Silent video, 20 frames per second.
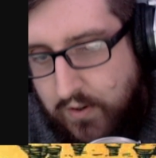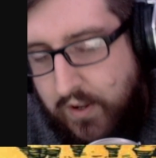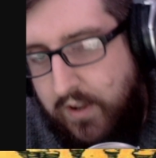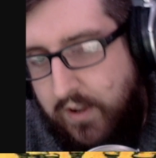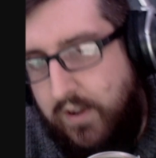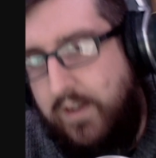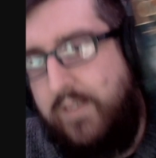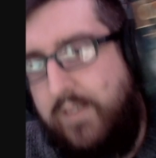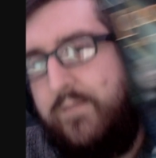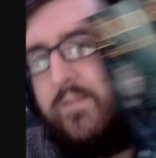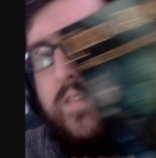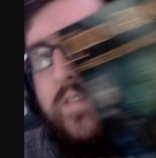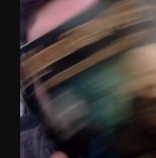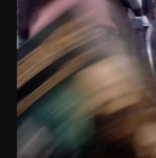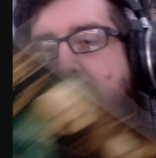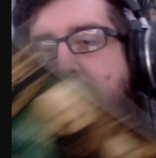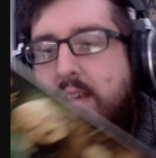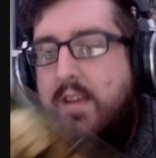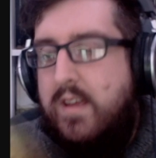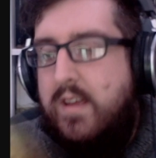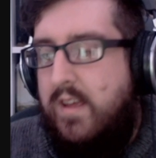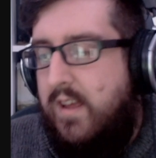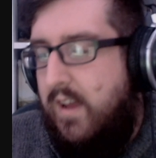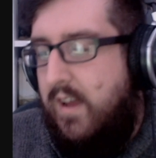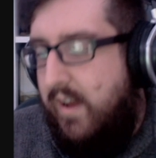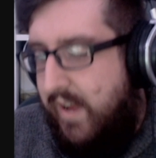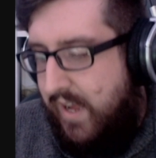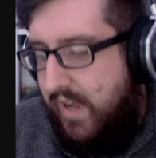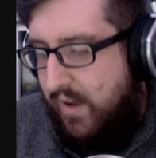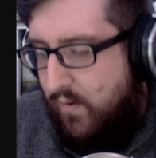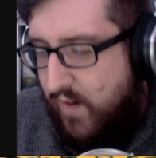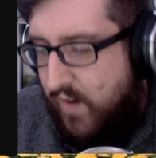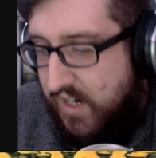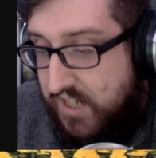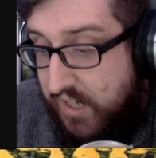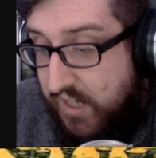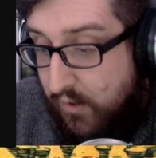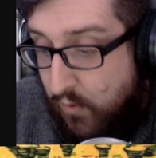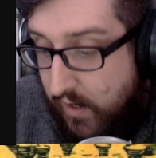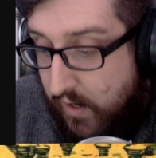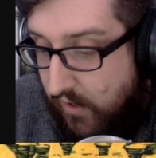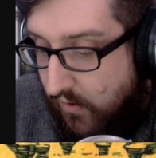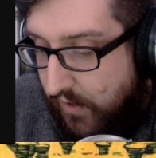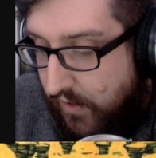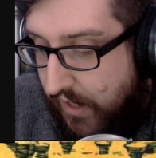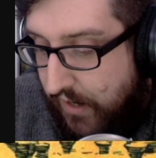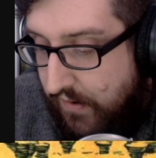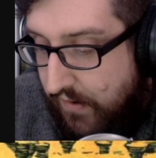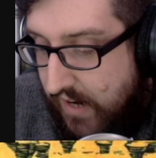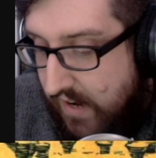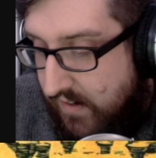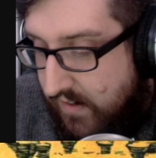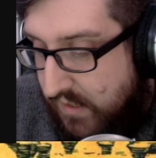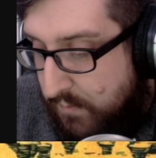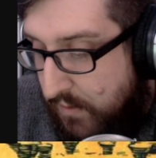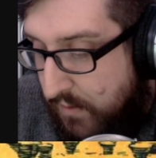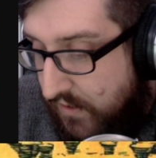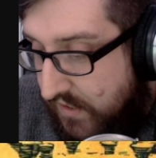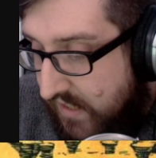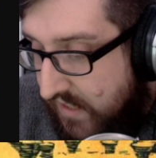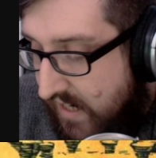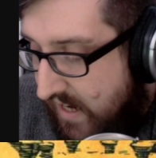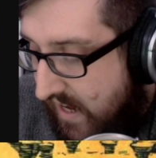ago, or actually quite long ago now, I suppose,